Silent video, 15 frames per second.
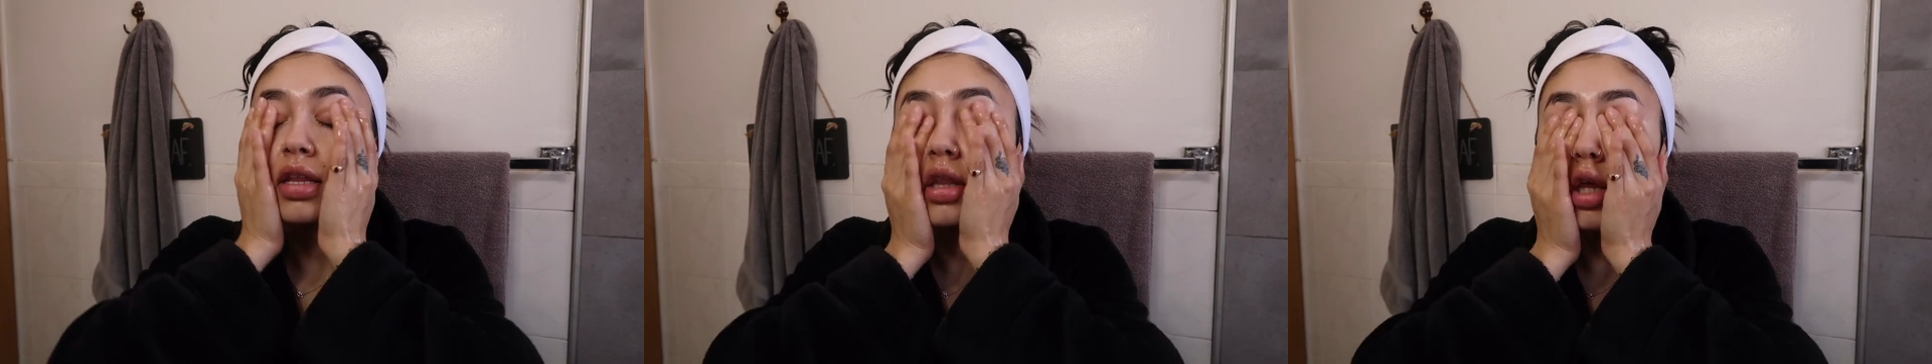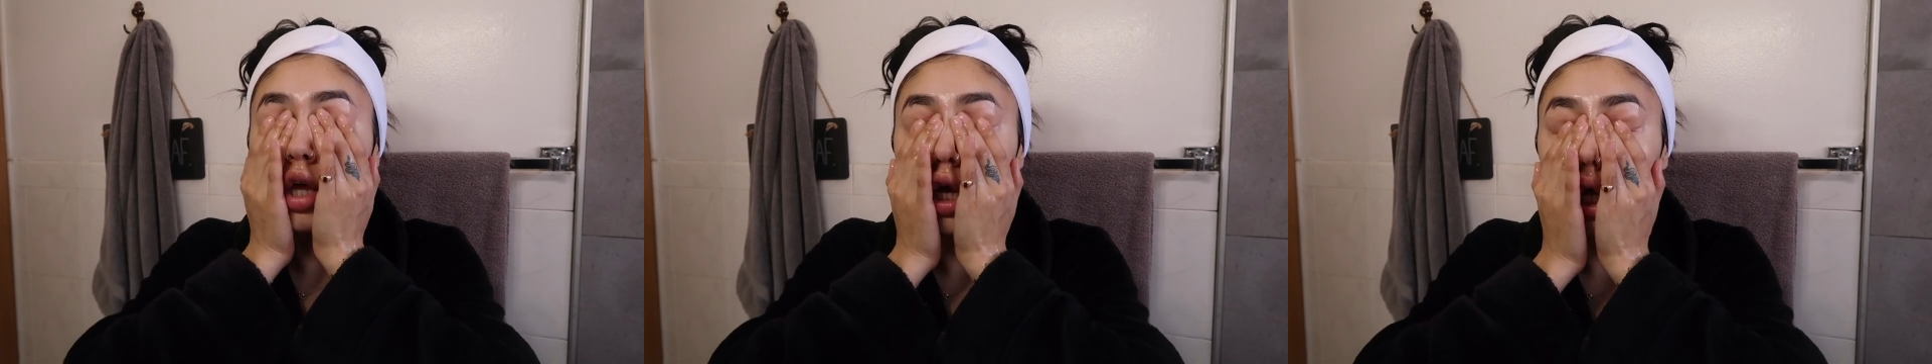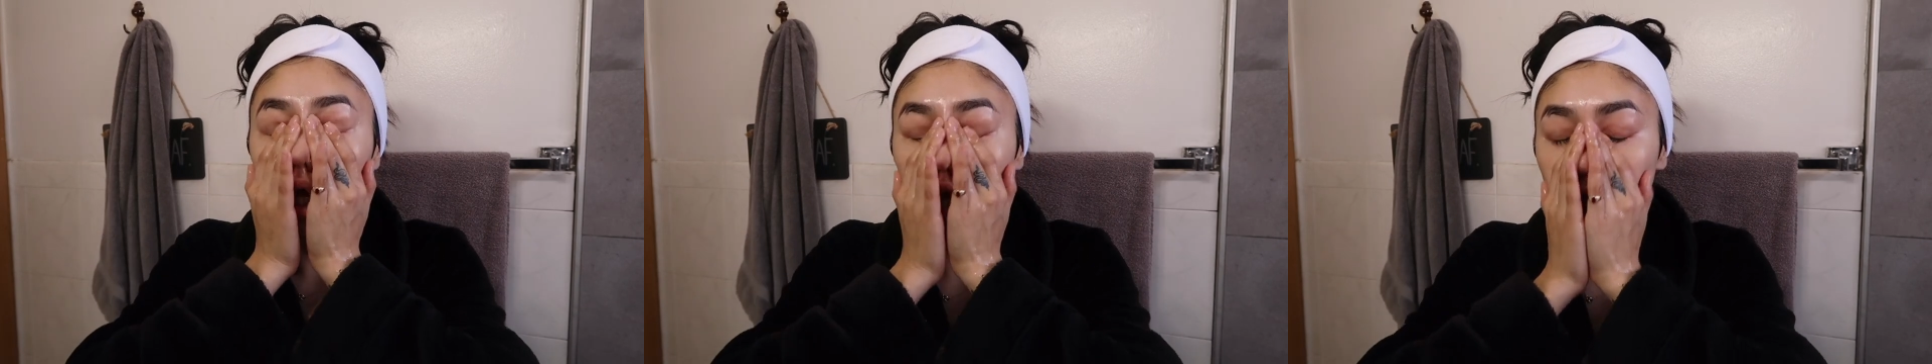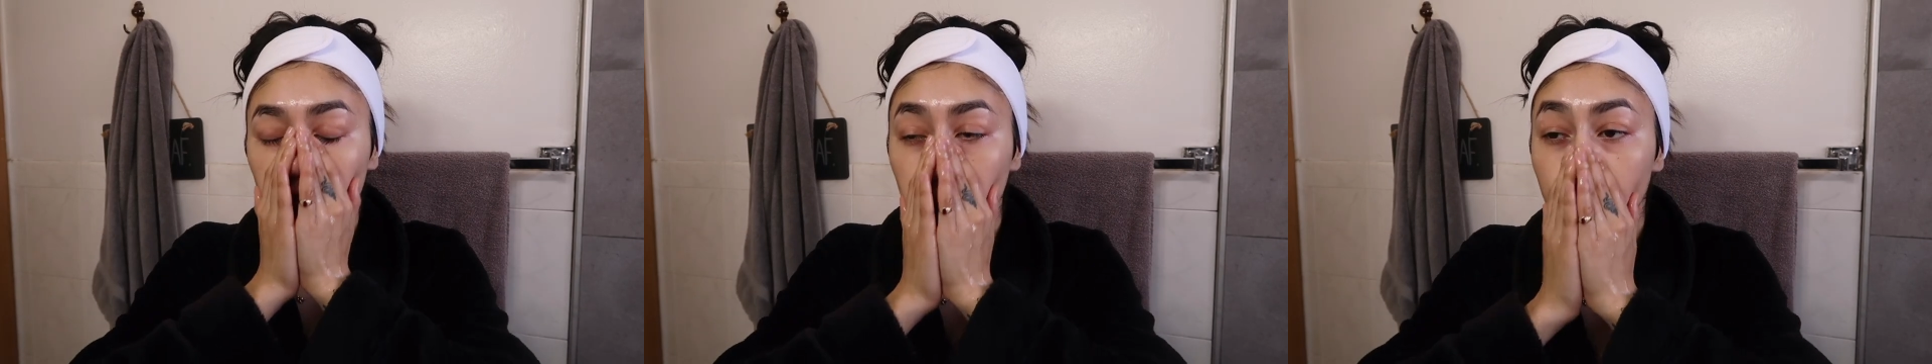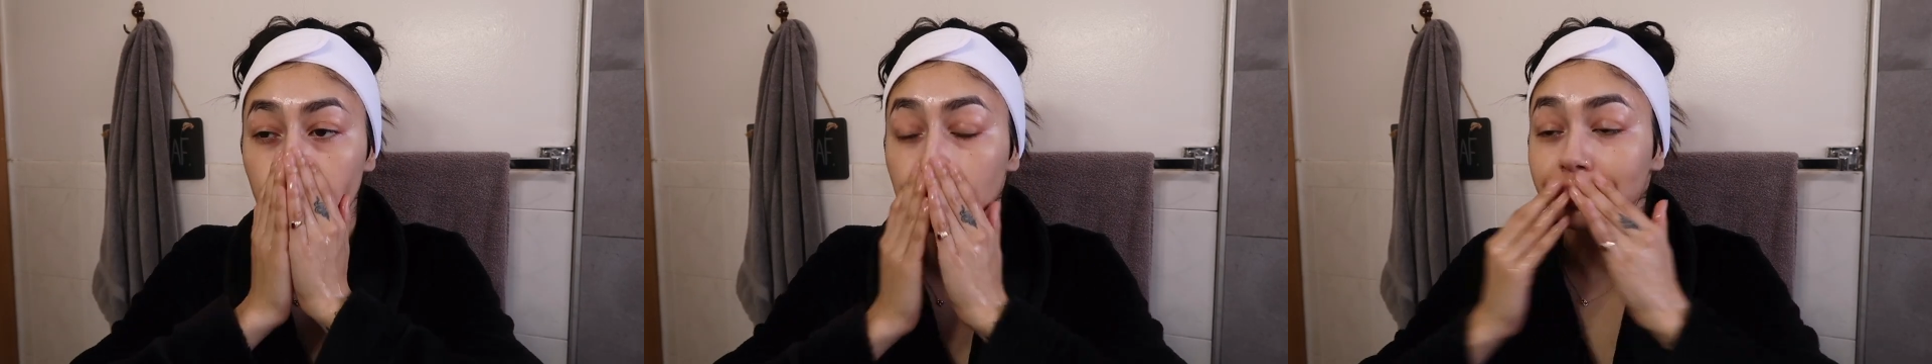
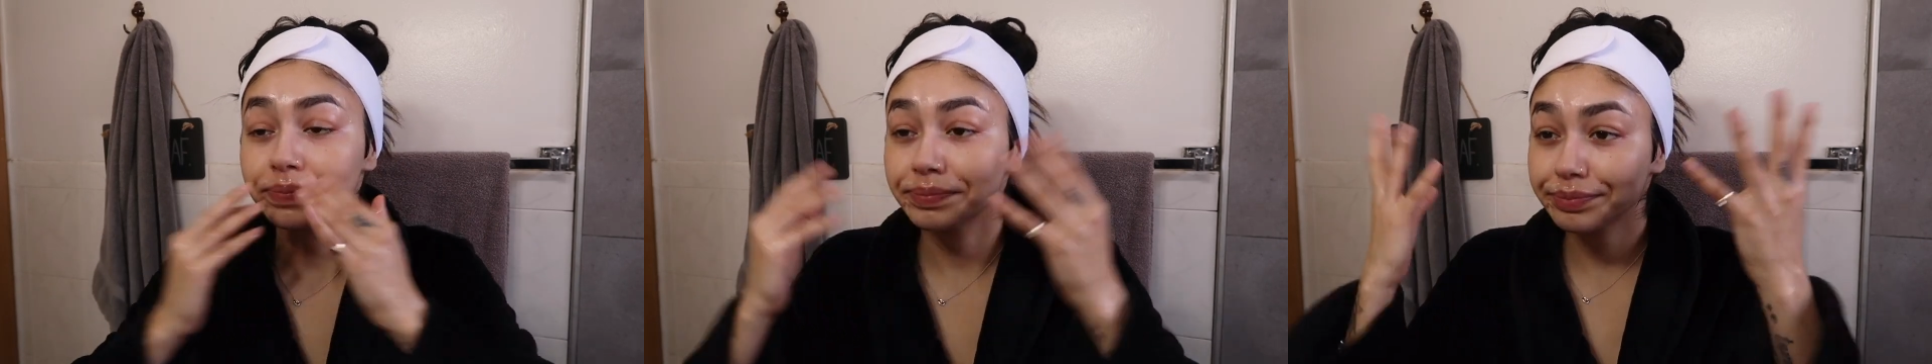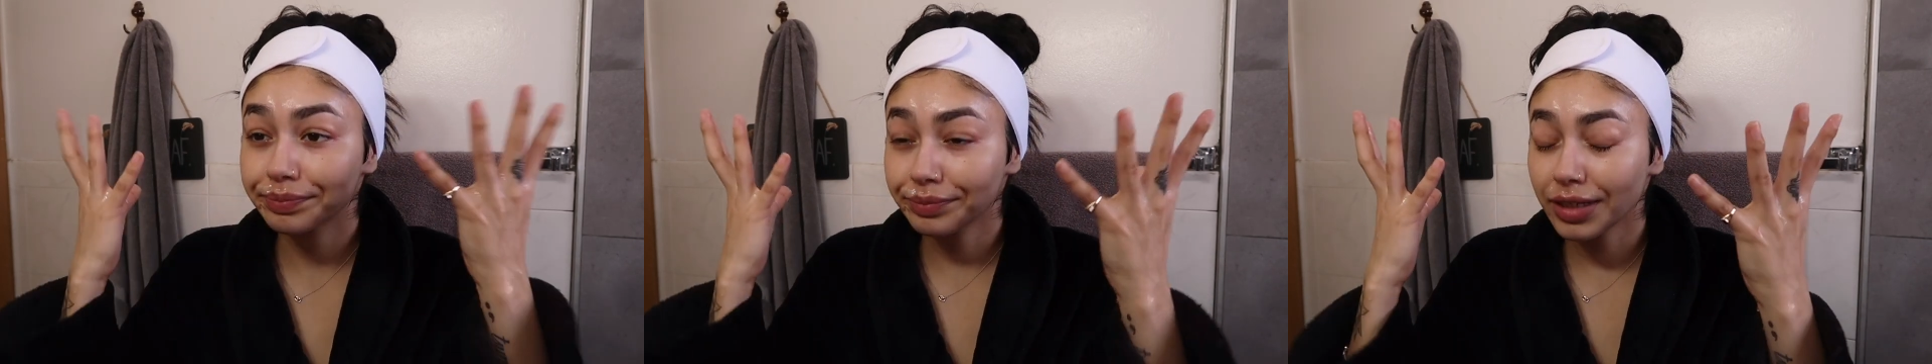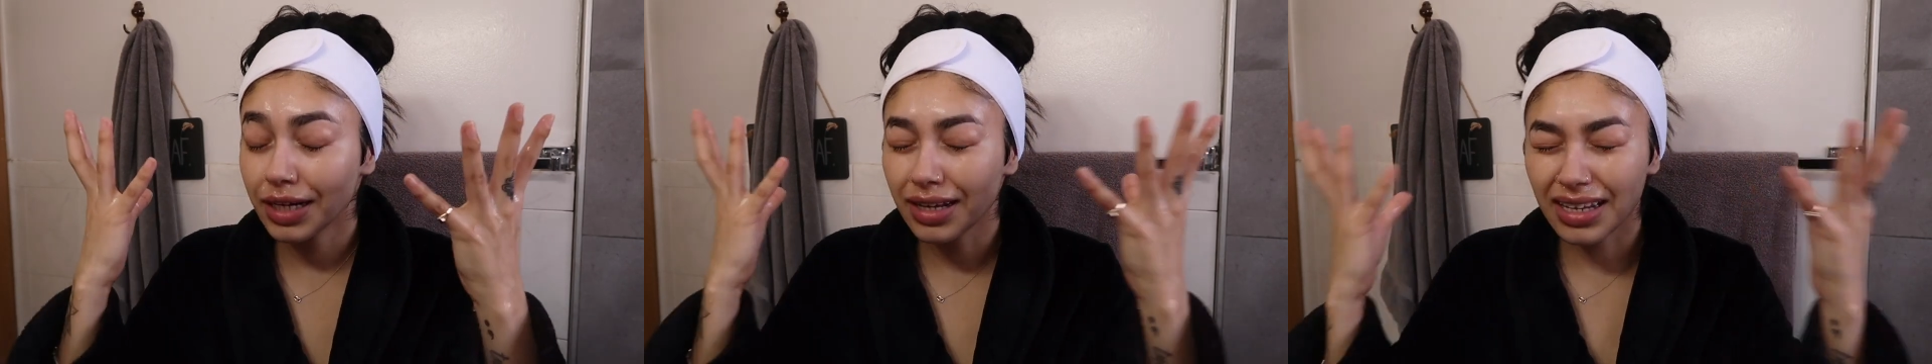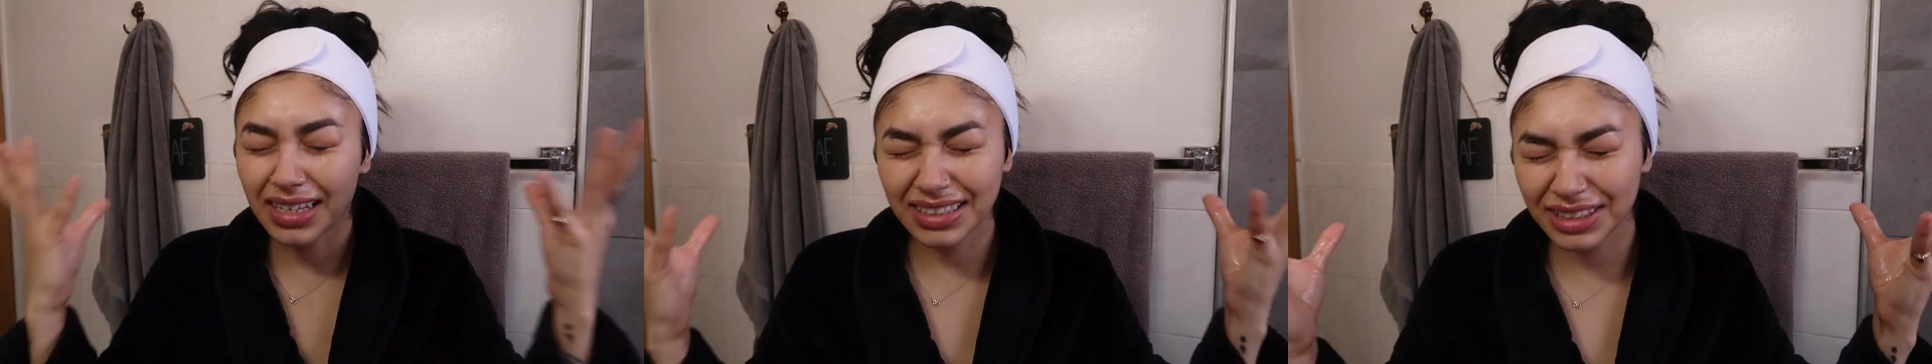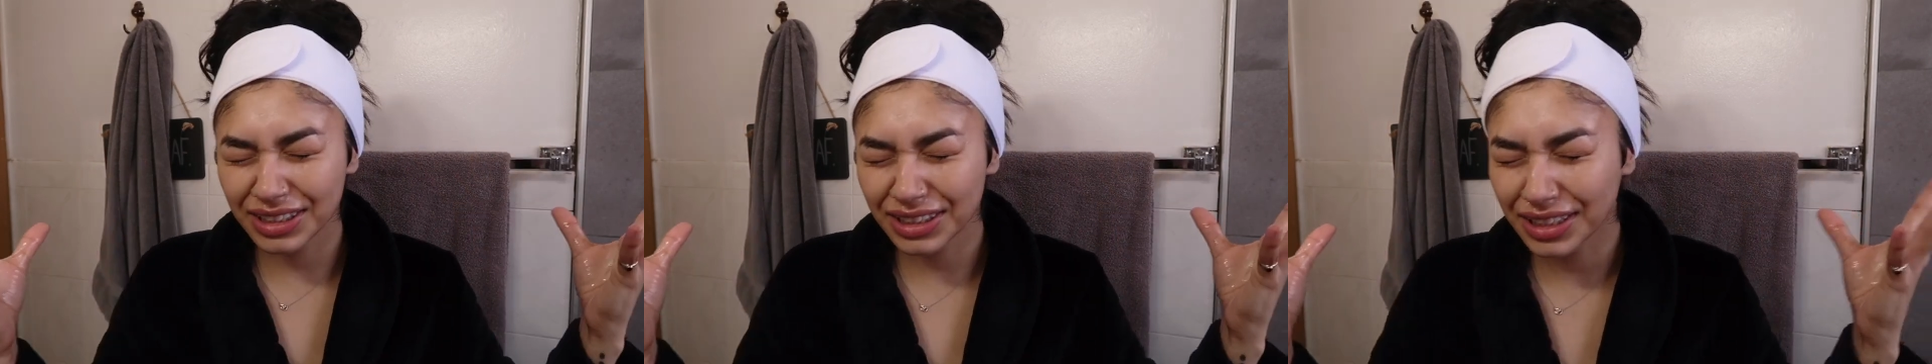the
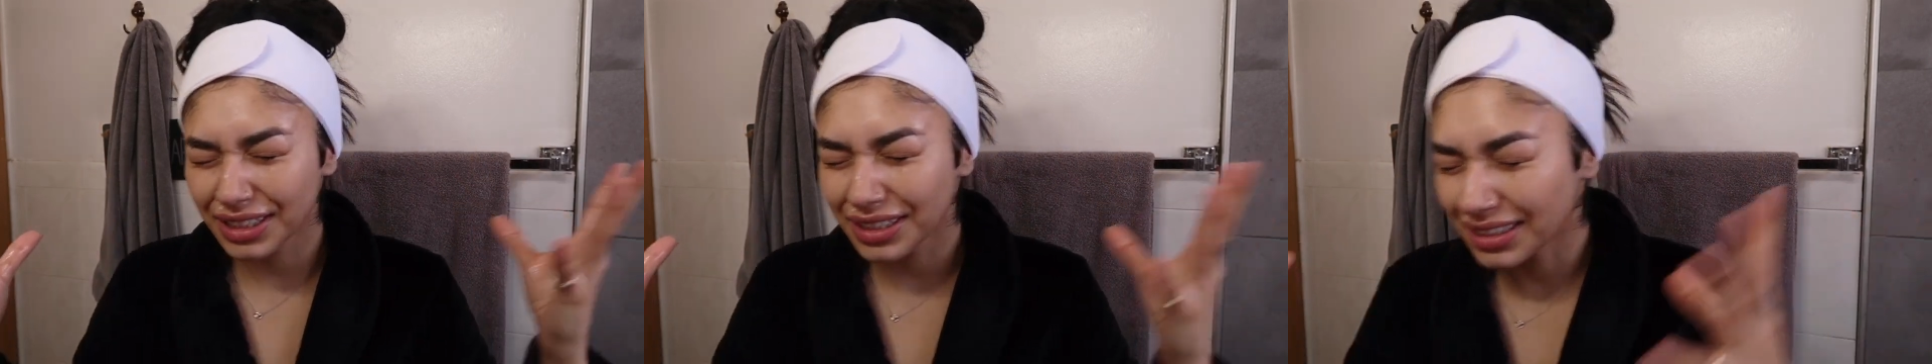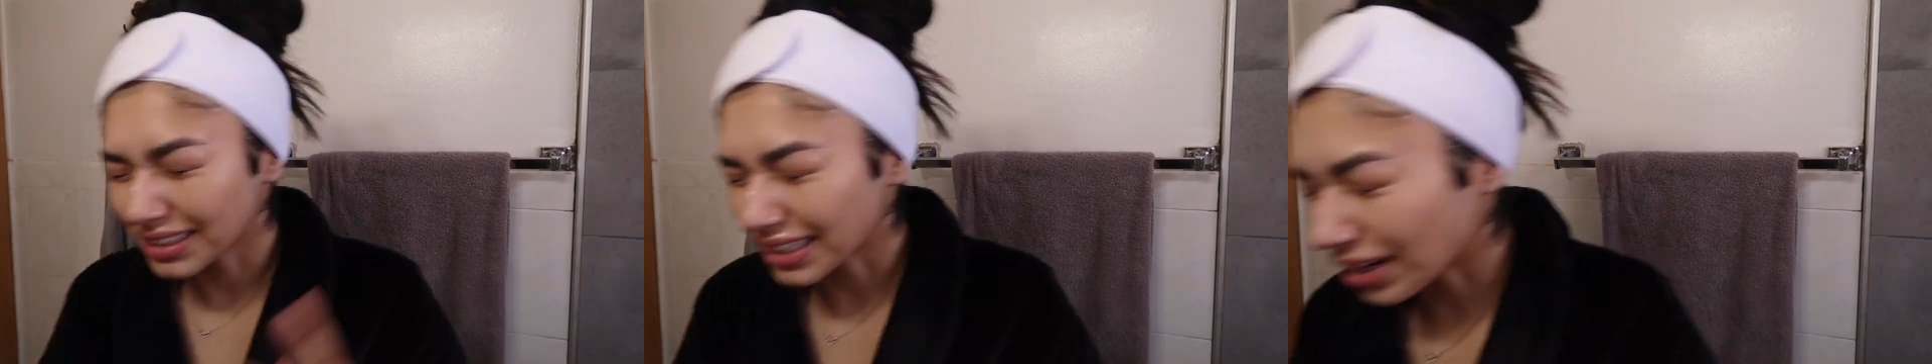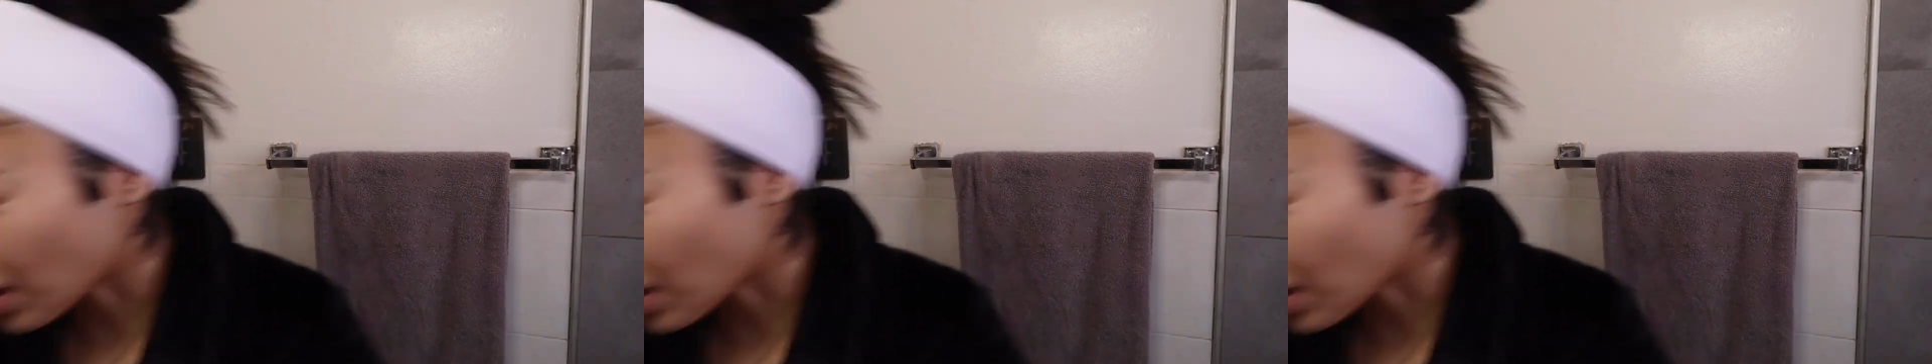cleanser. It's